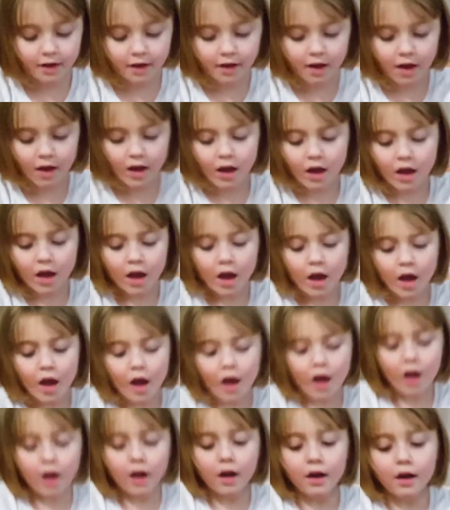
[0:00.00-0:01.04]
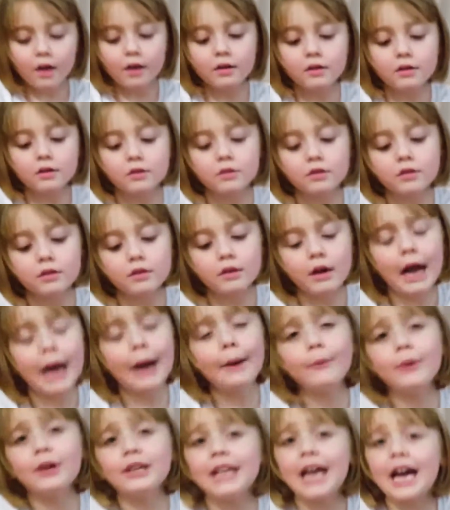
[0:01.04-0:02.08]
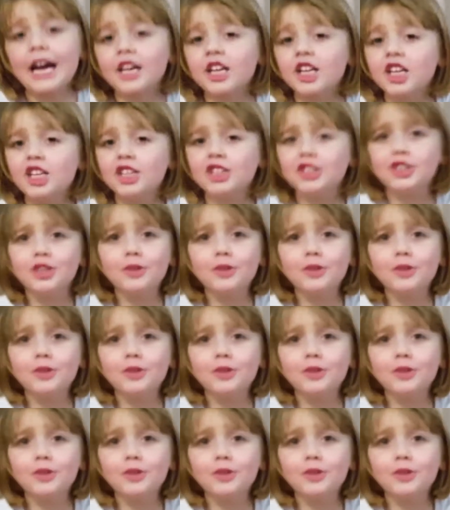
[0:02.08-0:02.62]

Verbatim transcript: More than meets the eye.